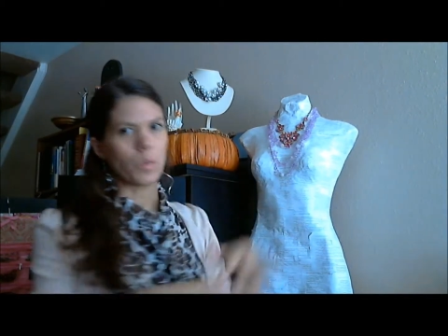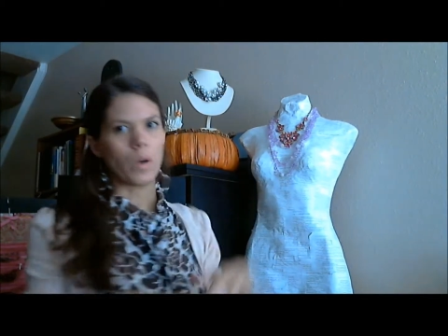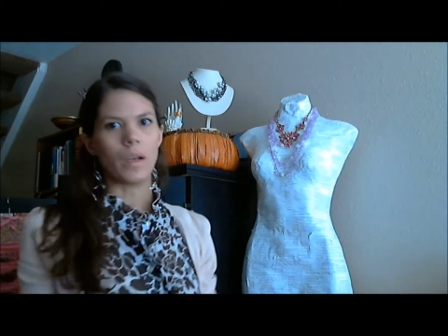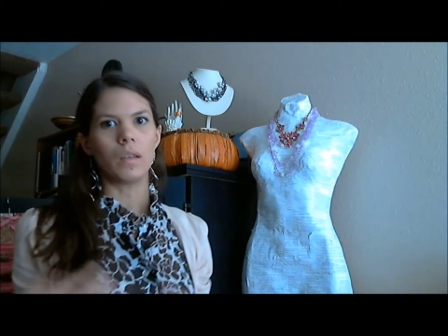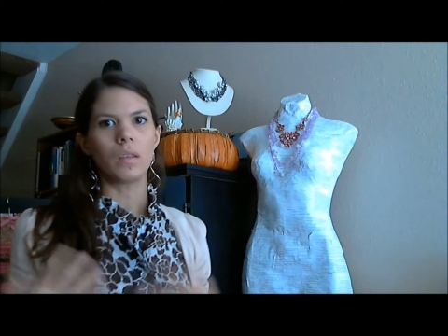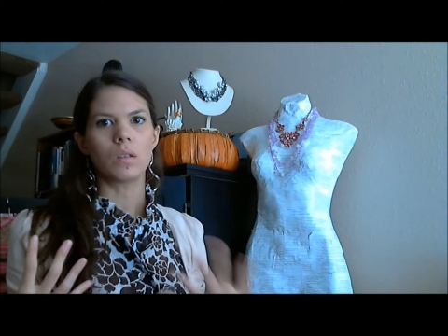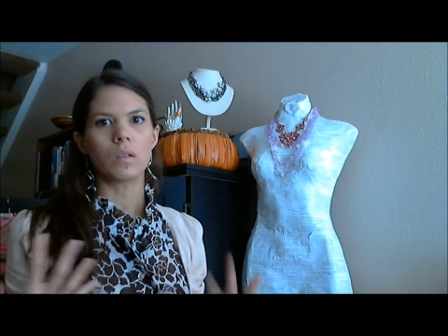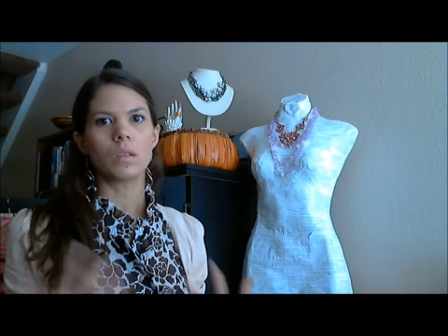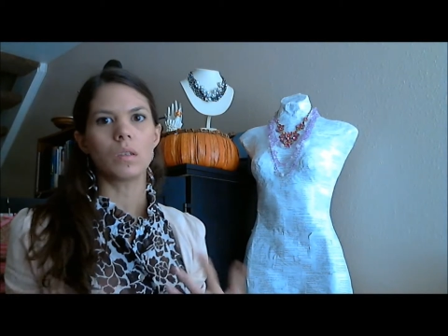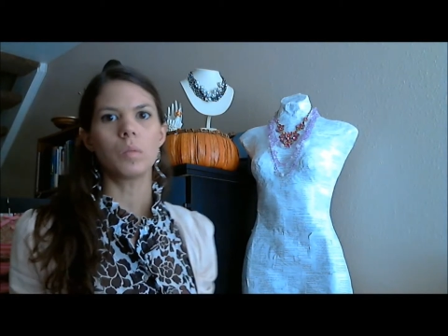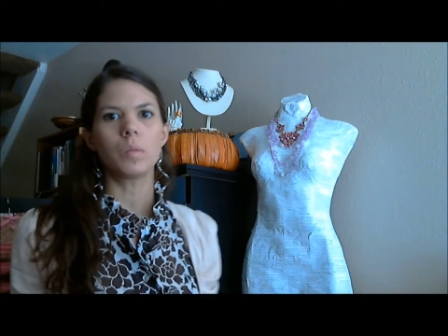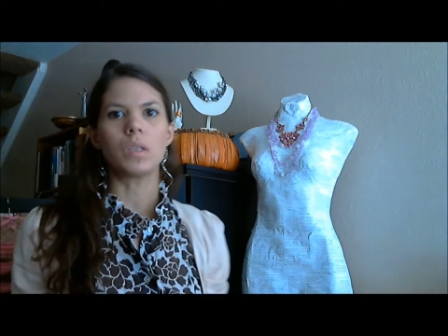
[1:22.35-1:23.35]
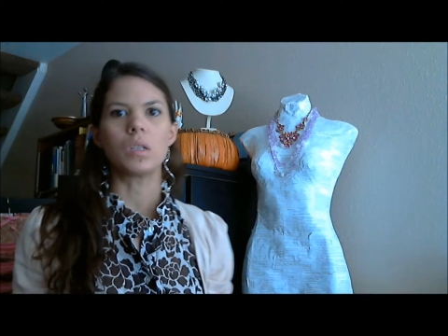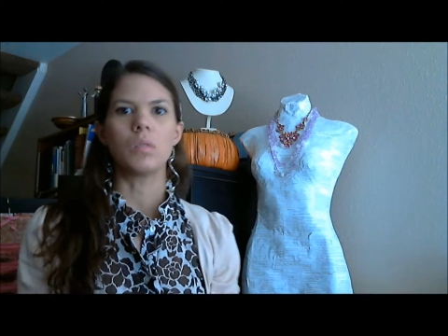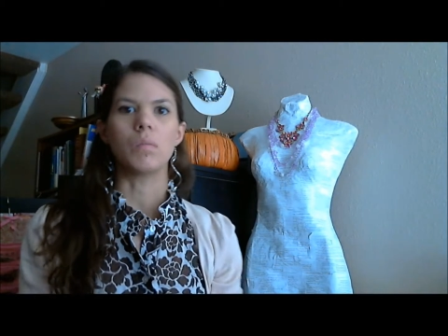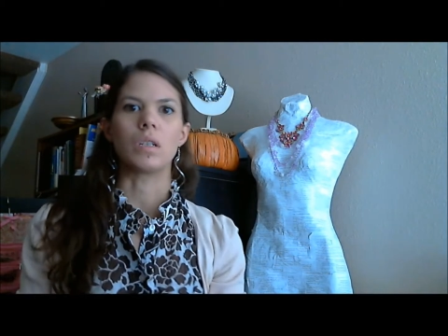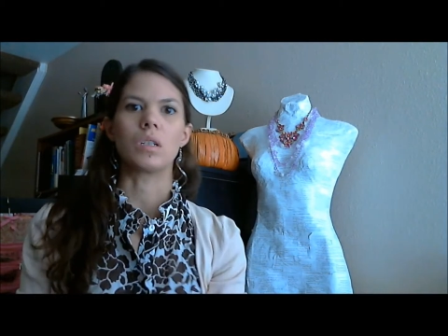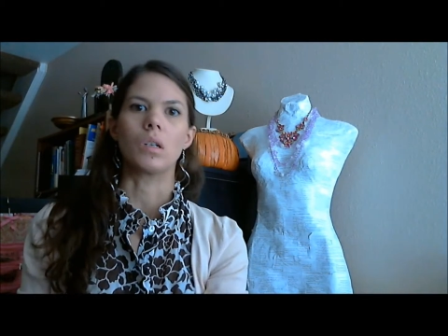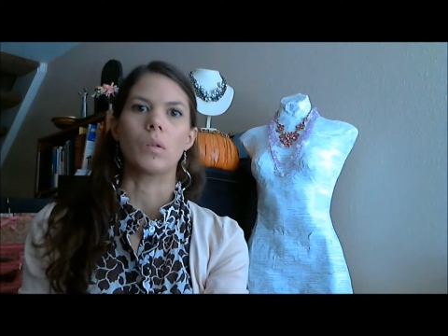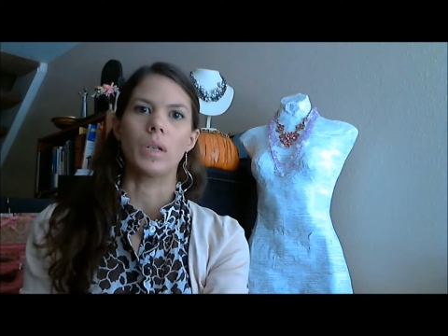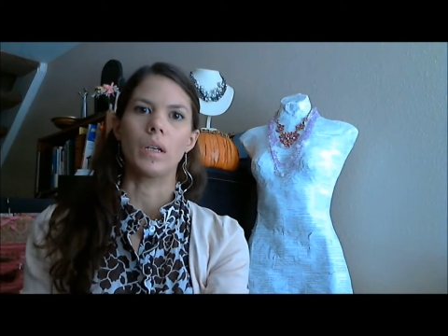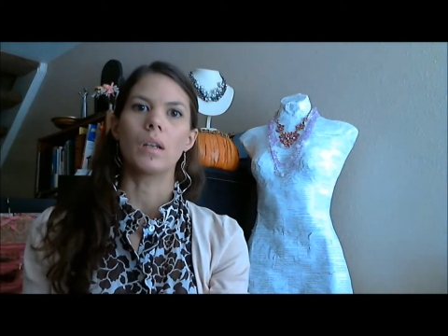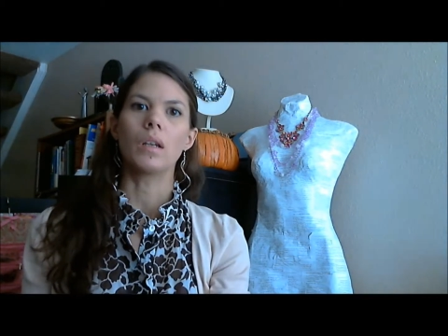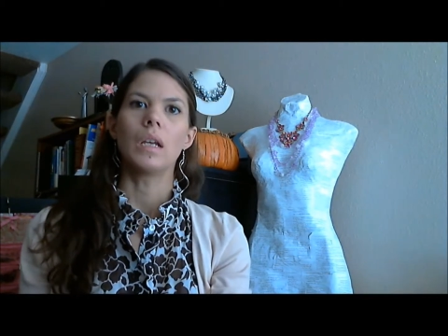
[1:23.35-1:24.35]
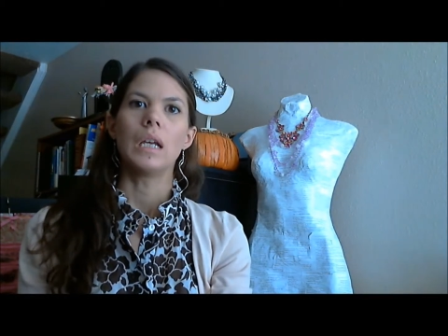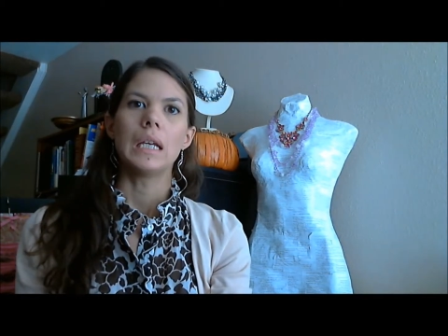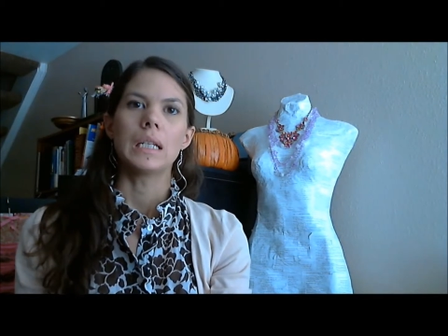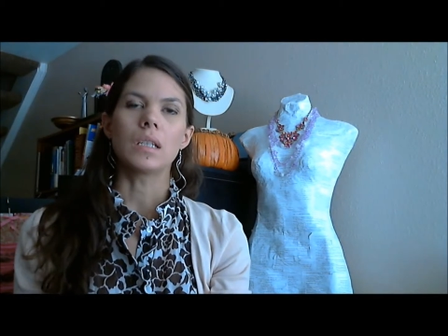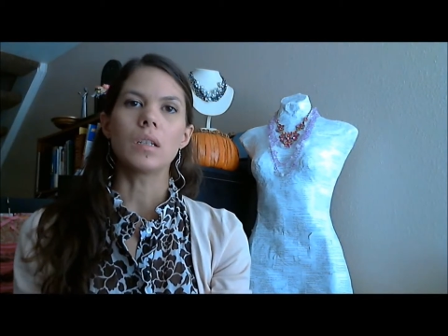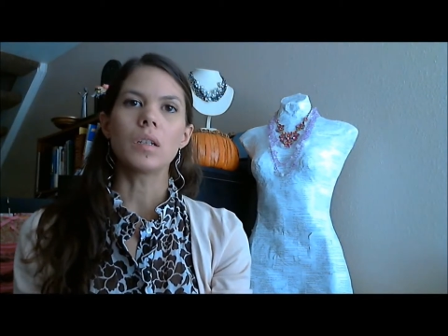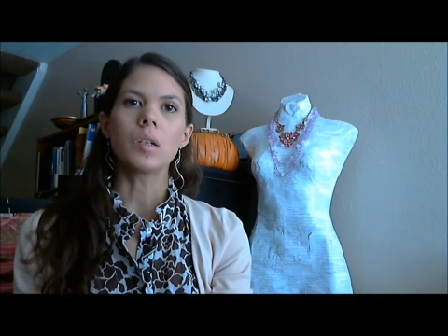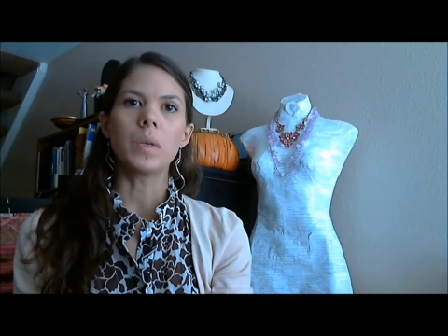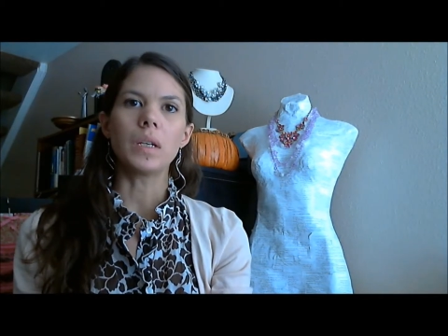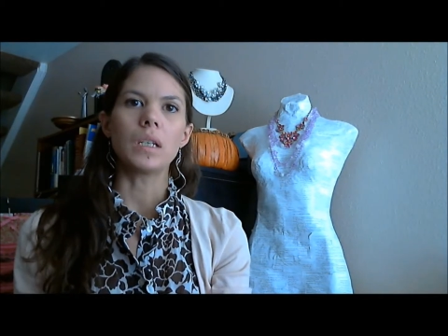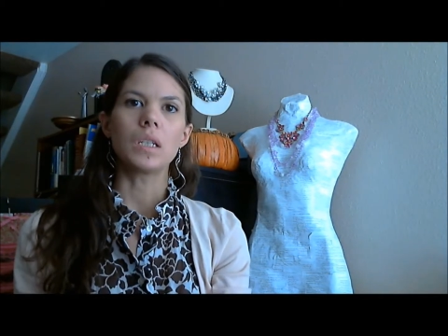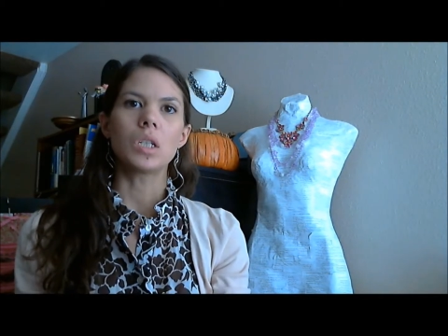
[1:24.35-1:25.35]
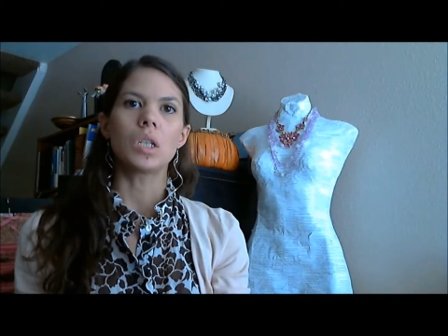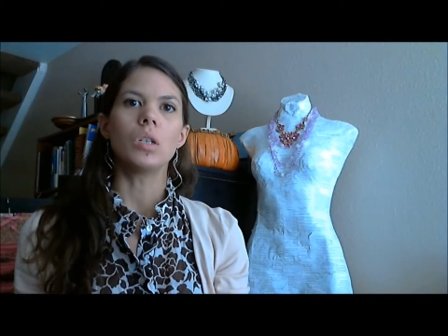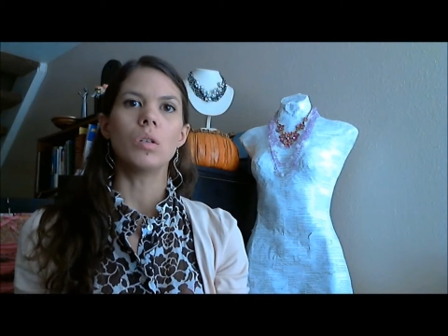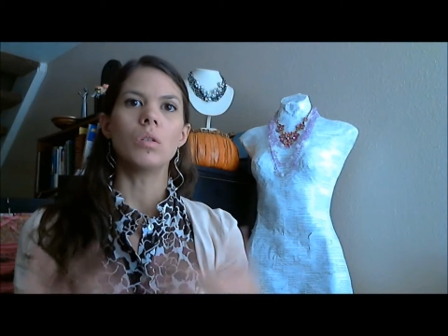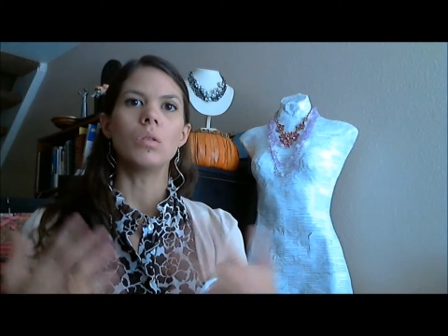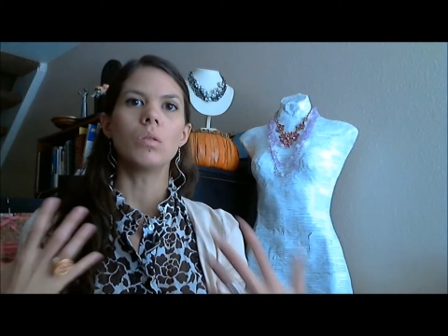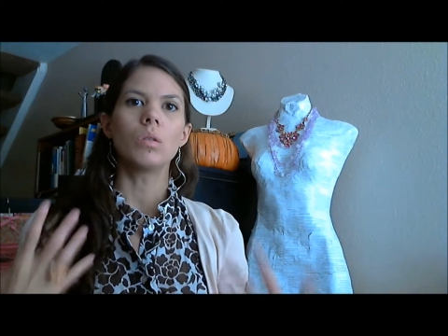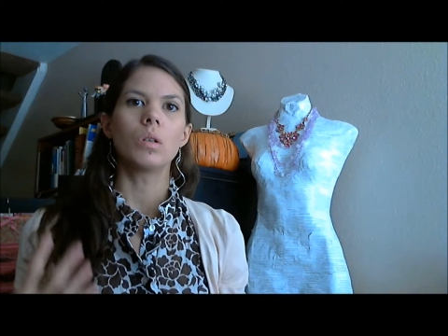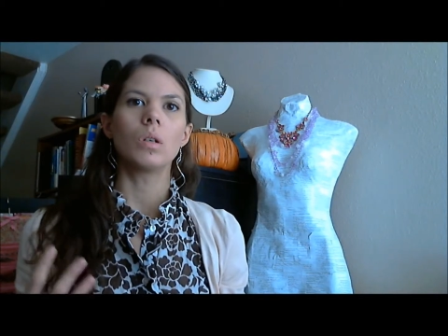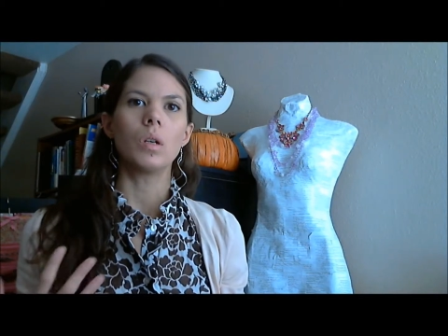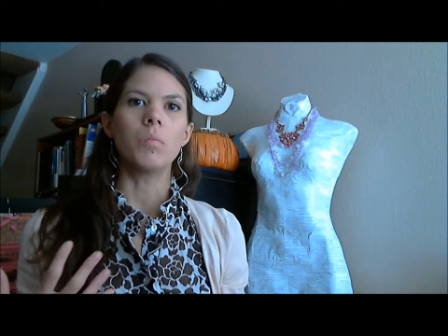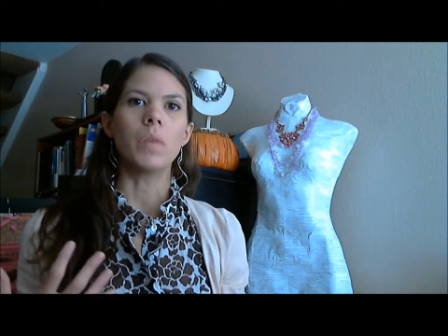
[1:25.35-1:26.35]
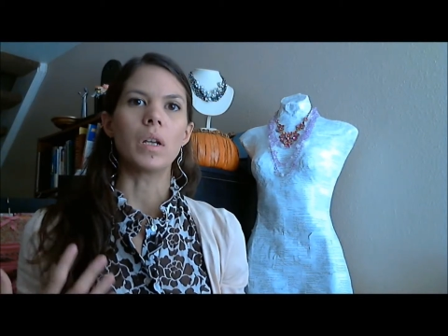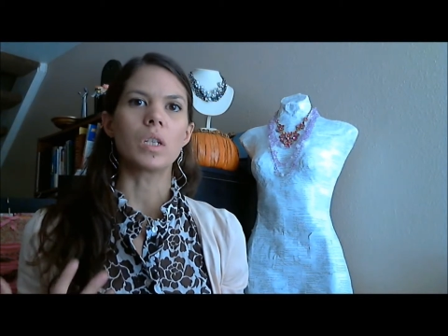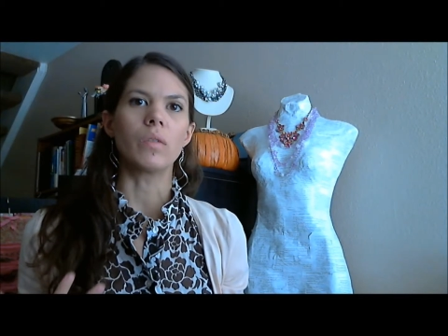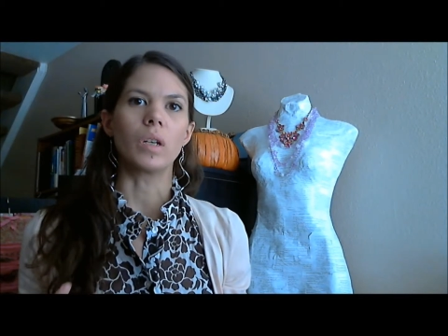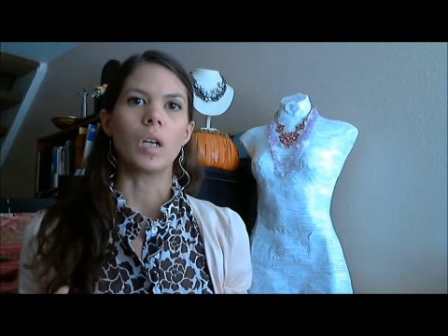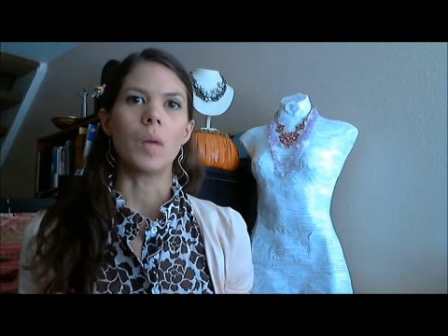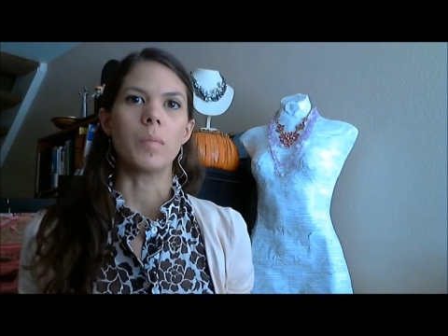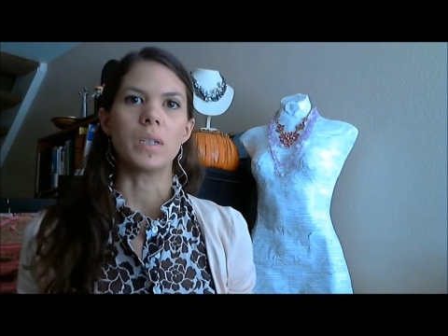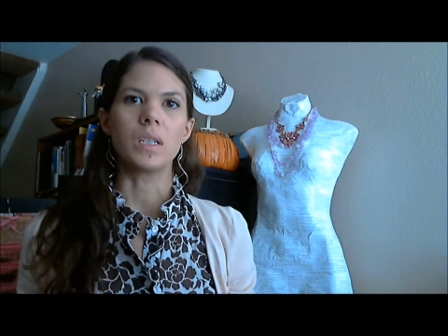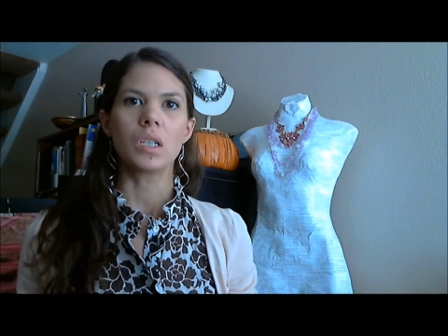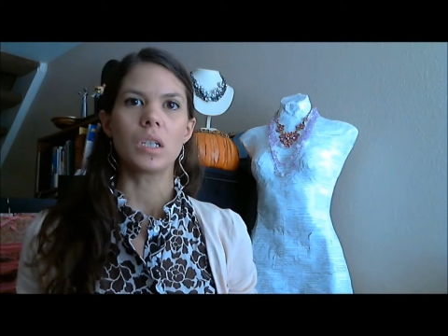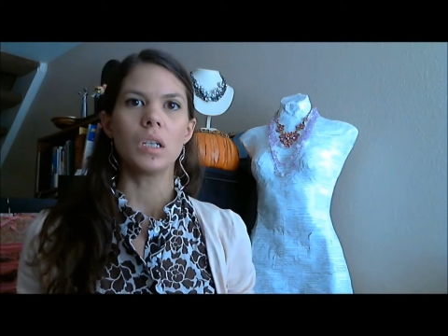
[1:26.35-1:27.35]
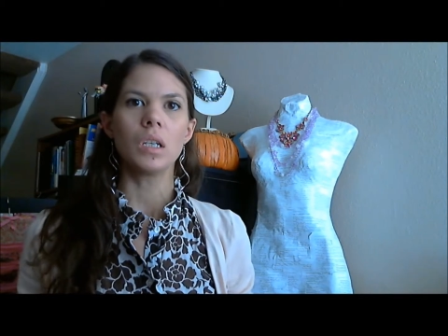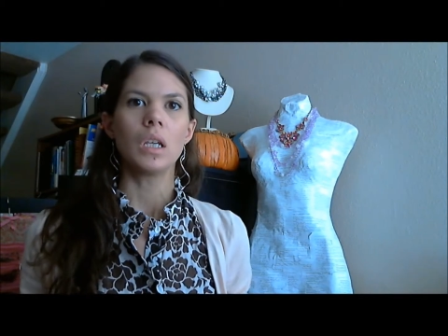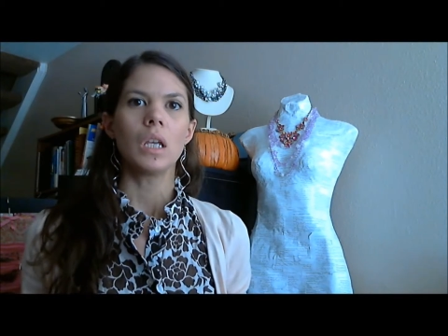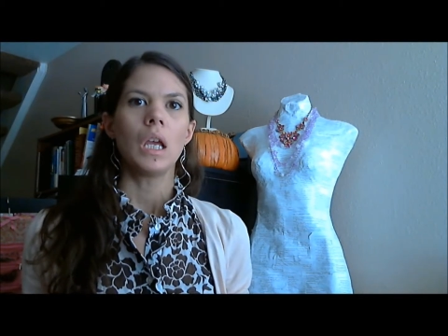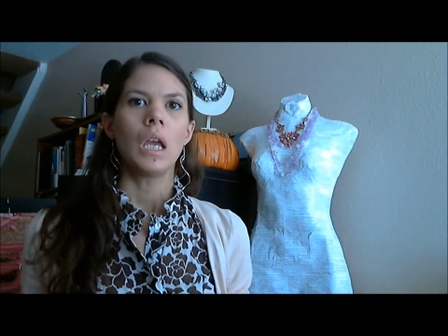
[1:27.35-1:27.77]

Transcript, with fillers: why. There's a little bit too much going on. It's a little bit too much of a competition.